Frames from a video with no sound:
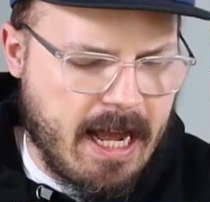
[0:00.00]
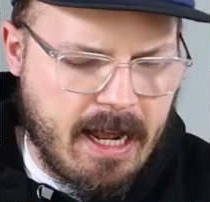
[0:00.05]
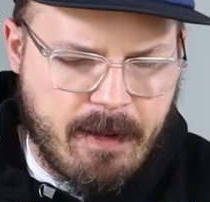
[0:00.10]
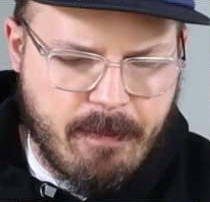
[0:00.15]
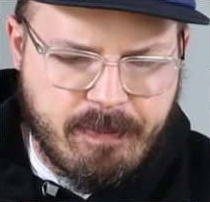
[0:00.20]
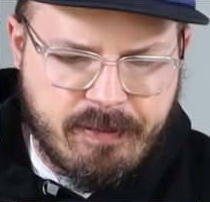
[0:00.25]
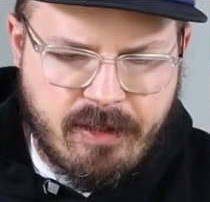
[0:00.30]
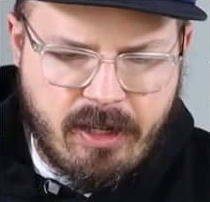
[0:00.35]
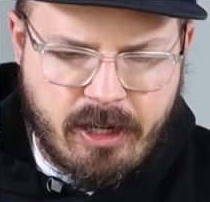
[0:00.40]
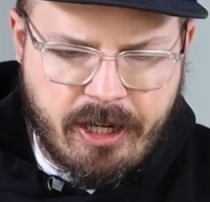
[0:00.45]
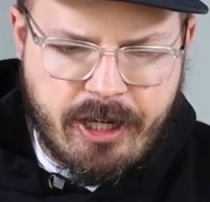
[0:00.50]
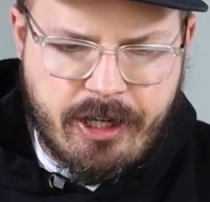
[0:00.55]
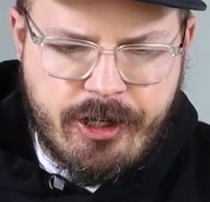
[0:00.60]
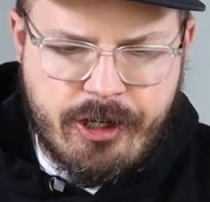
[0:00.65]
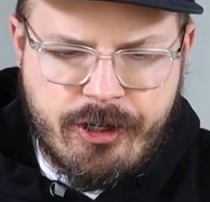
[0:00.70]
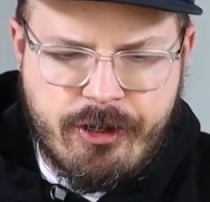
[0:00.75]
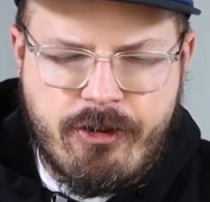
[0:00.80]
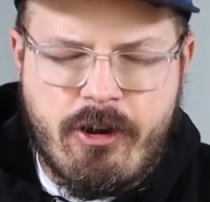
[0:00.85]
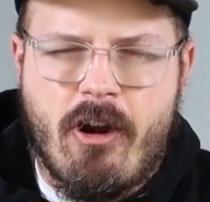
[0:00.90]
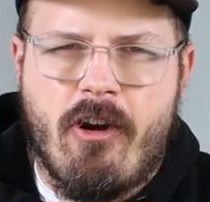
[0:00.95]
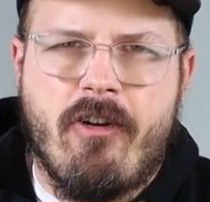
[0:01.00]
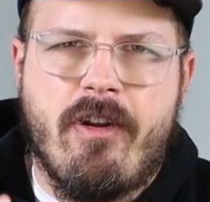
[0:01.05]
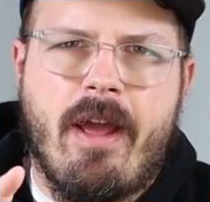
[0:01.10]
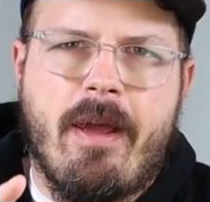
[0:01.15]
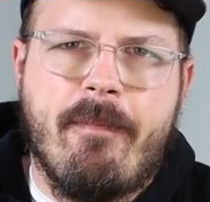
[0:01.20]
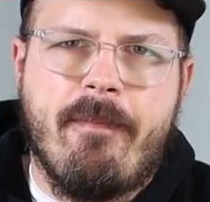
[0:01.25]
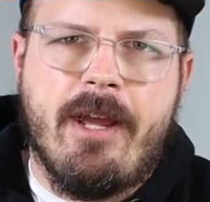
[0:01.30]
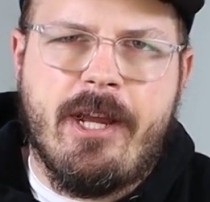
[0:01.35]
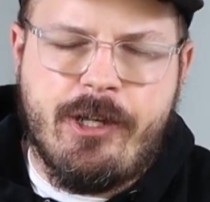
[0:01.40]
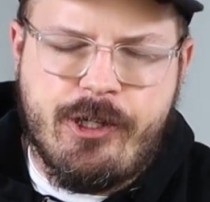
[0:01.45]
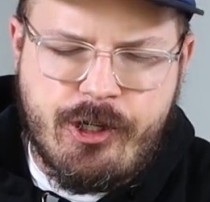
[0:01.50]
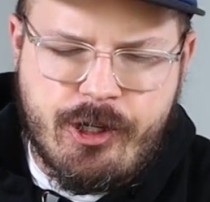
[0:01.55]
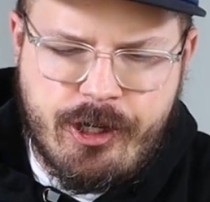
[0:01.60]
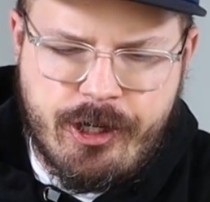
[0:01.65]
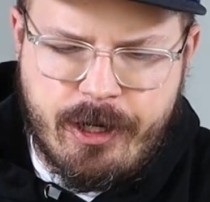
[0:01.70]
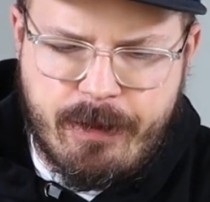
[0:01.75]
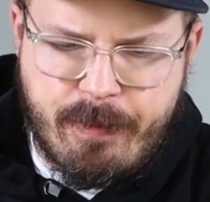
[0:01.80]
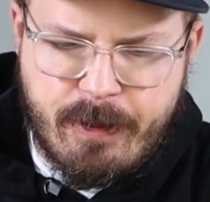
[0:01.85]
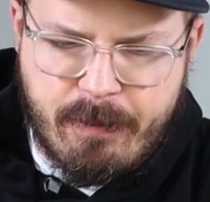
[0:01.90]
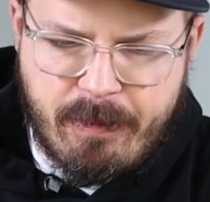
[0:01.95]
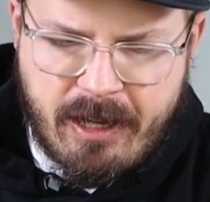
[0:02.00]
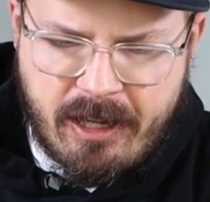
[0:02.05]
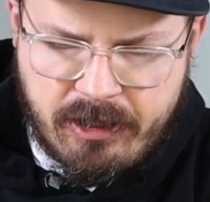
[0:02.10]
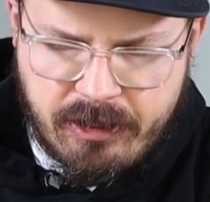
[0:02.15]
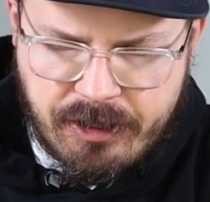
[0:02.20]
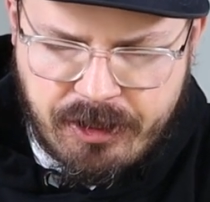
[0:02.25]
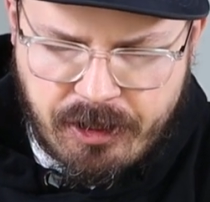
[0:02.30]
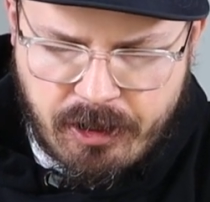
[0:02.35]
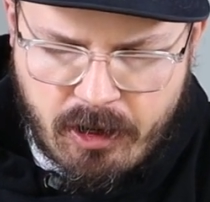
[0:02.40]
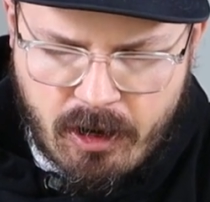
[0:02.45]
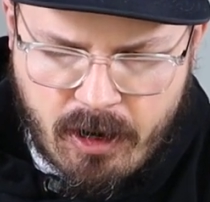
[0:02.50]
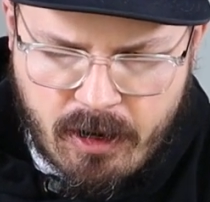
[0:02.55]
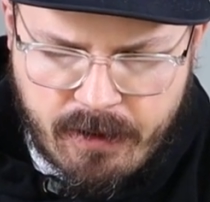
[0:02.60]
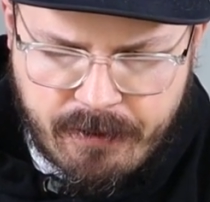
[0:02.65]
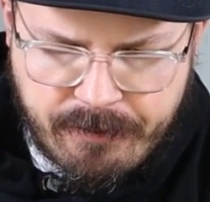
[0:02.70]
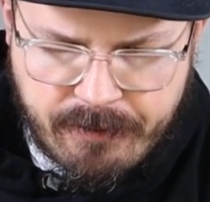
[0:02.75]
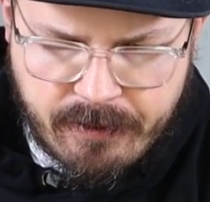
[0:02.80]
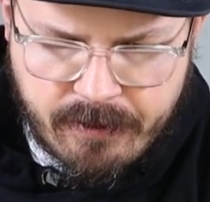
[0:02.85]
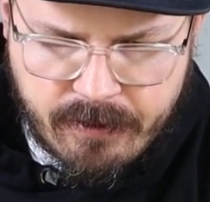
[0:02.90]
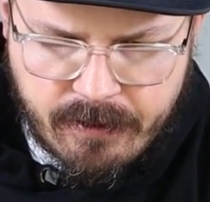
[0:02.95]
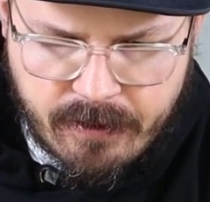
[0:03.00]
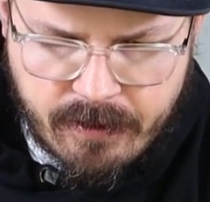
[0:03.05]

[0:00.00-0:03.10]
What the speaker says: and plug in your drone and make sure your propellers are off.